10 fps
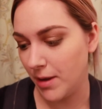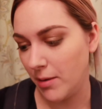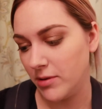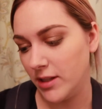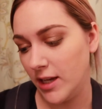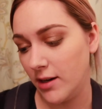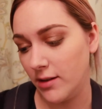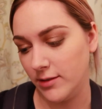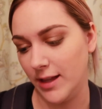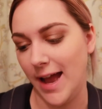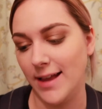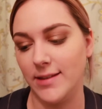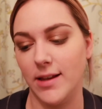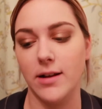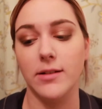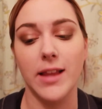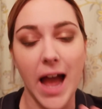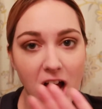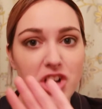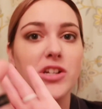Maybelline
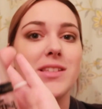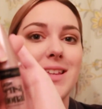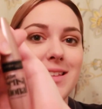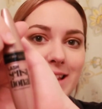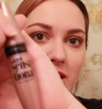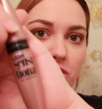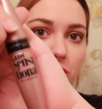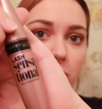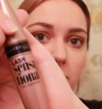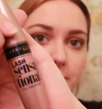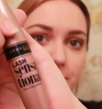Lash Sensational.